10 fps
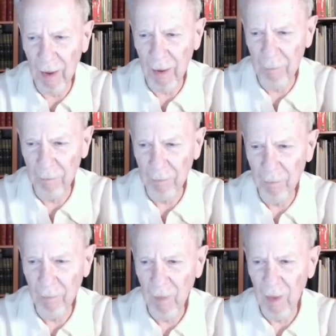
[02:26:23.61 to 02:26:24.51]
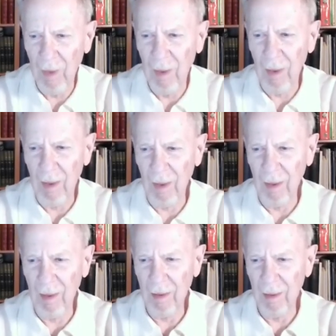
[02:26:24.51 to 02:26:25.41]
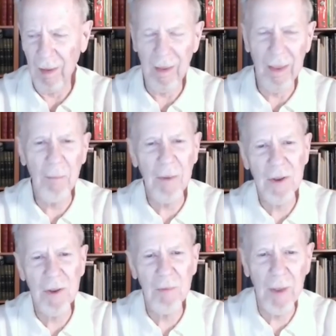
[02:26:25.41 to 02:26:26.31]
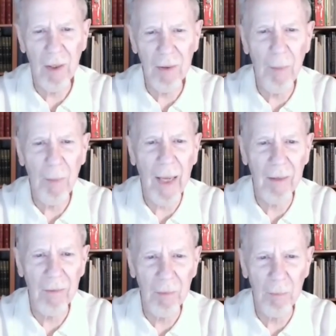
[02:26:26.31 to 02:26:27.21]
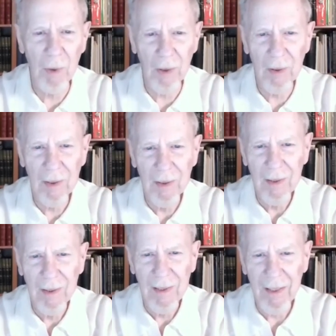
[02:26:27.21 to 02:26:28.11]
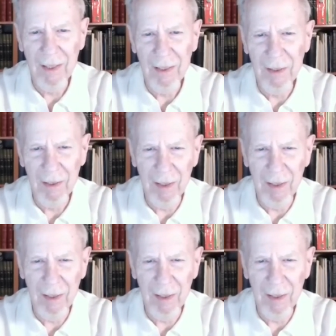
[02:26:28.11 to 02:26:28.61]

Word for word: um, uh, an image of me on the back of the book. And, and